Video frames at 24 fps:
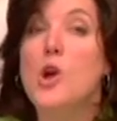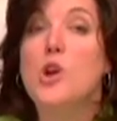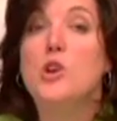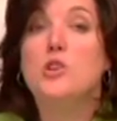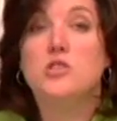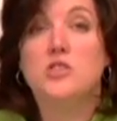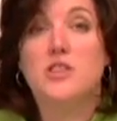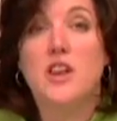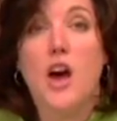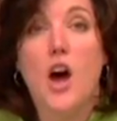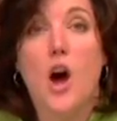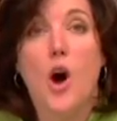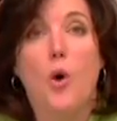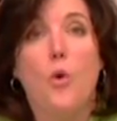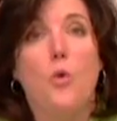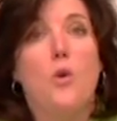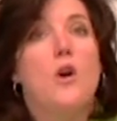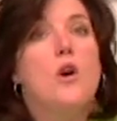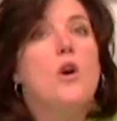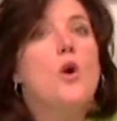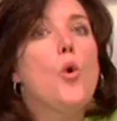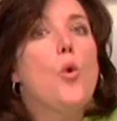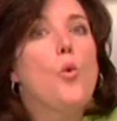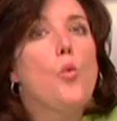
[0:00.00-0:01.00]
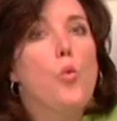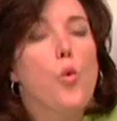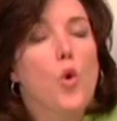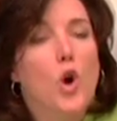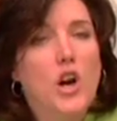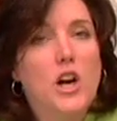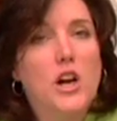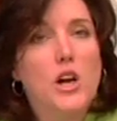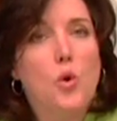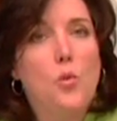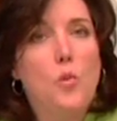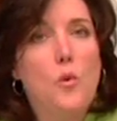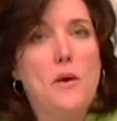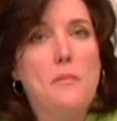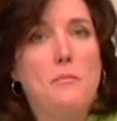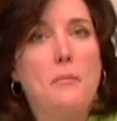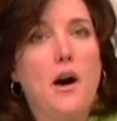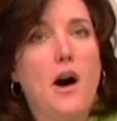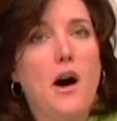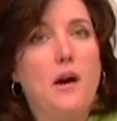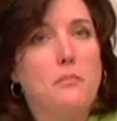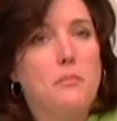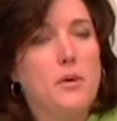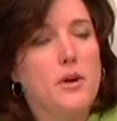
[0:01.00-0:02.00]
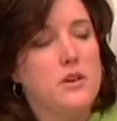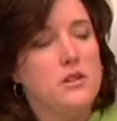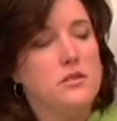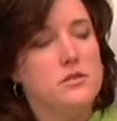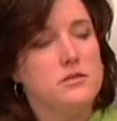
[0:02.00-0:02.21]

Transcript: So we're gonna whip up